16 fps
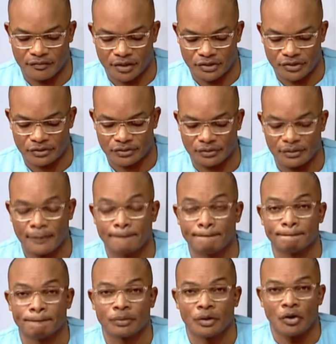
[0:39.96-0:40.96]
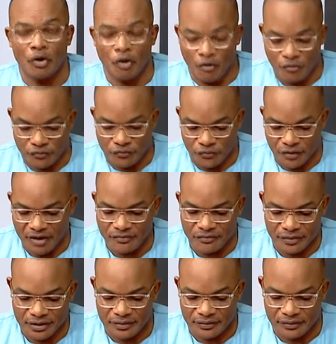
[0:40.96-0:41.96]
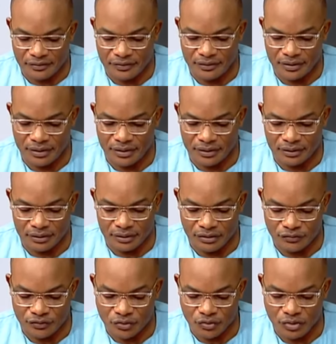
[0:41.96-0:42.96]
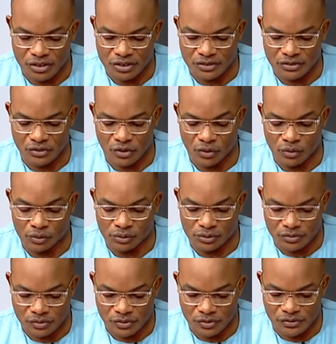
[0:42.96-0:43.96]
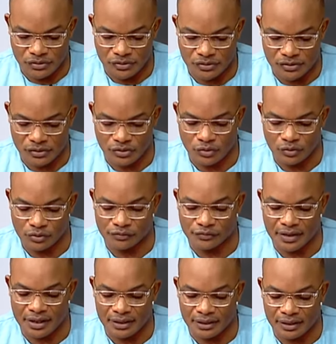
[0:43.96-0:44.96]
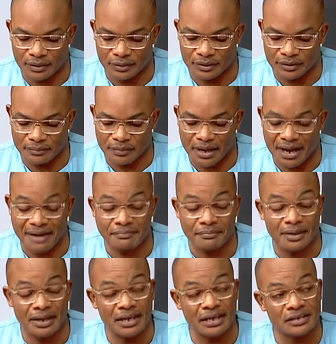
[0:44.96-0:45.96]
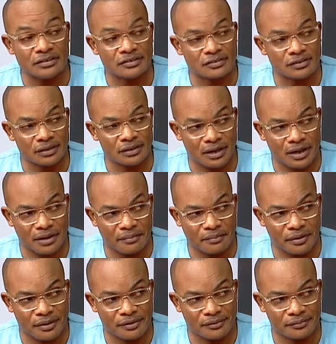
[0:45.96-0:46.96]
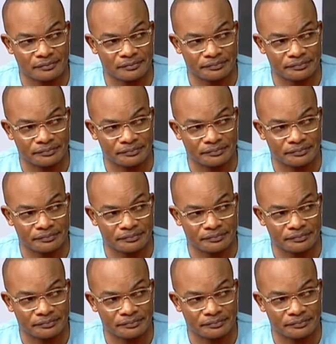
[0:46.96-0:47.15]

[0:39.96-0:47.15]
version. Of every other thing, if you read all those, you'll find out they become eight in number.